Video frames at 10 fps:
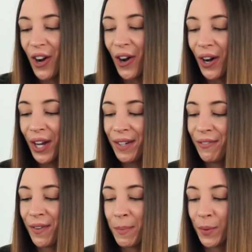On
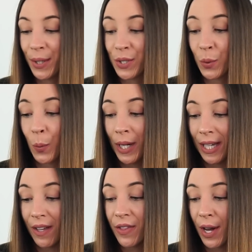February
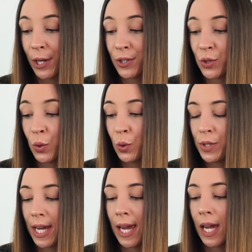20th, I
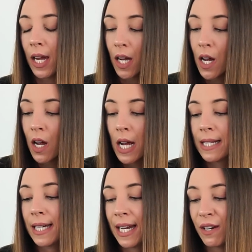sold a
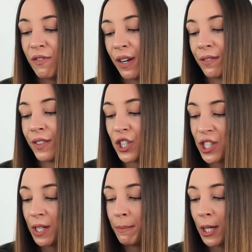Diane von
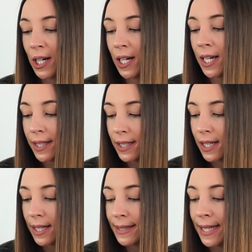Furstenberg
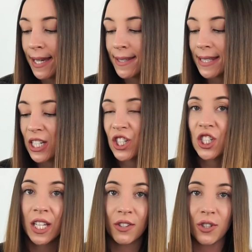laced
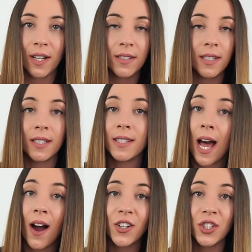sheath dress. This
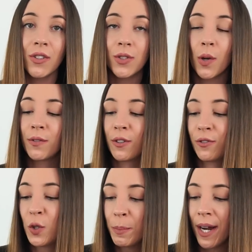actually sold for
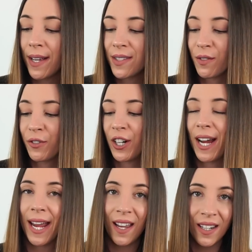full price for
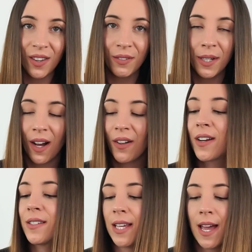
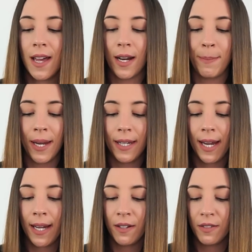$83 and I paid
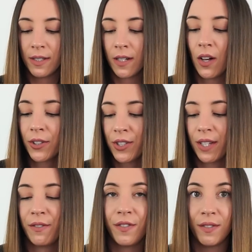
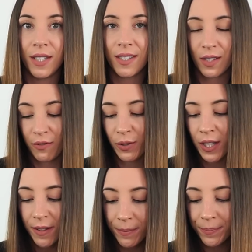$8.50 for
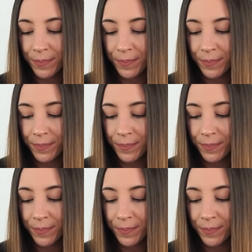it.